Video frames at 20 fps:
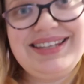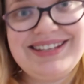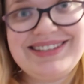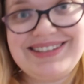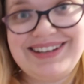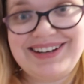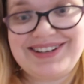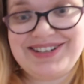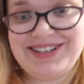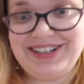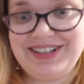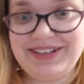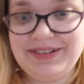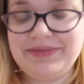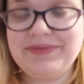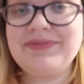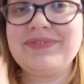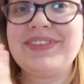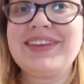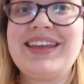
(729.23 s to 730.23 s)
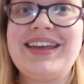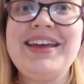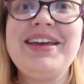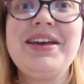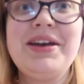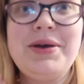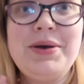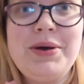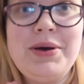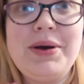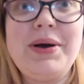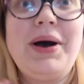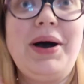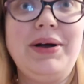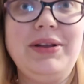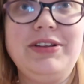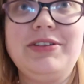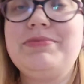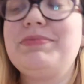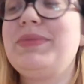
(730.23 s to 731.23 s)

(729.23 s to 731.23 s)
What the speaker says: this section. All of